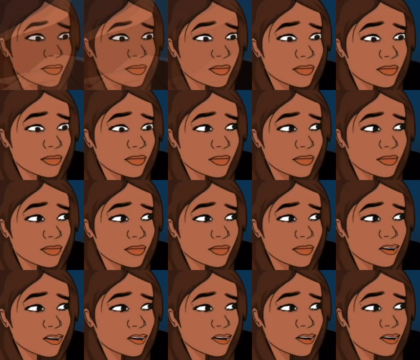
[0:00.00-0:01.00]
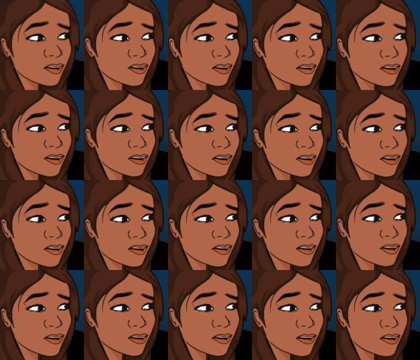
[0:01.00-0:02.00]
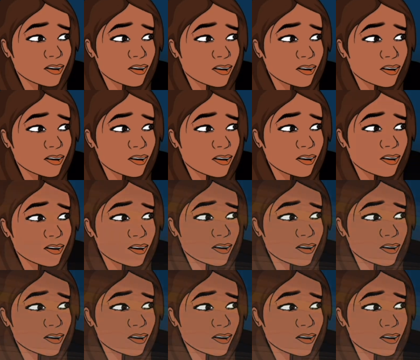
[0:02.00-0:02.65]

(no one is talking)